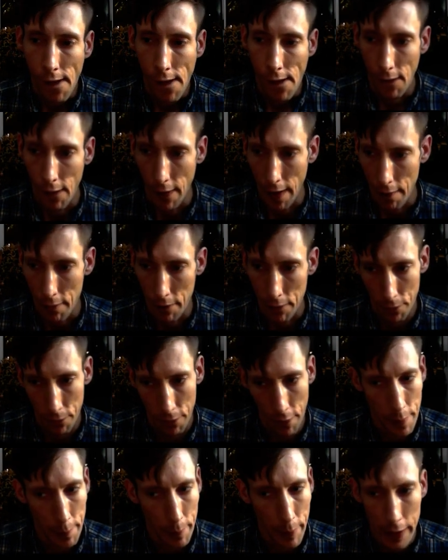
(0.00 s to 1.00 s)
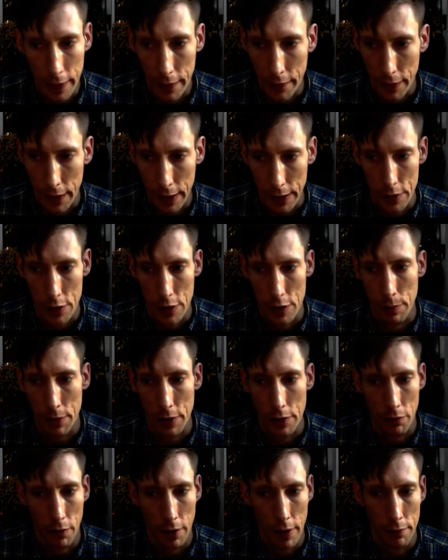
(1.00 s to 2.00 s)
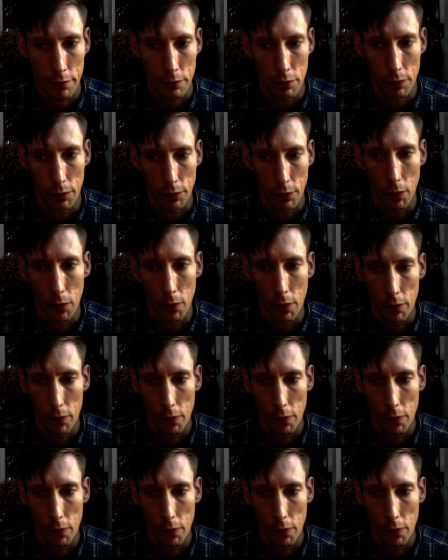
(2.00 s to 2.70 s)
And I have a great many things to be grateful for.